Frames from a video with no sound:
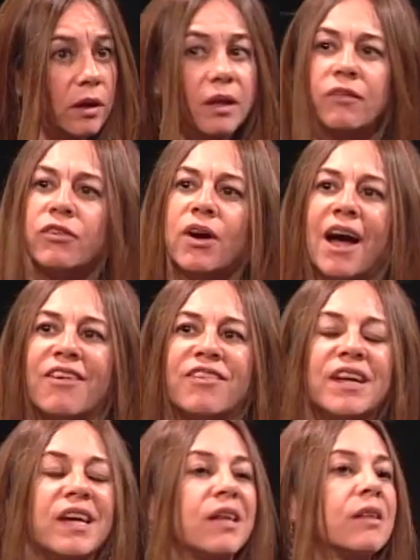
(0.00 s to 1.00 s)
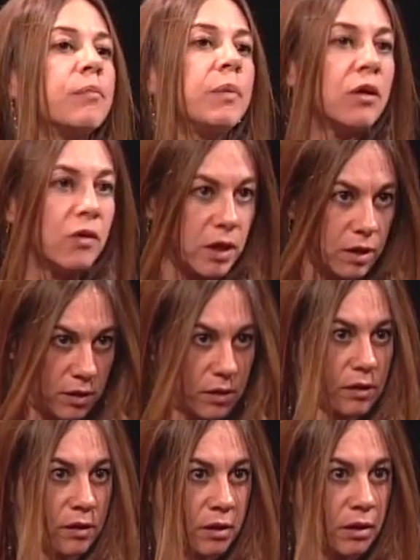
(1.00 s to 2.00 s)
If you have an
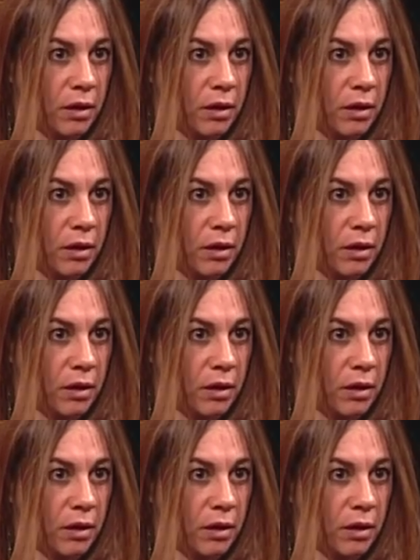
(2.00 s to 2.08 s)
experience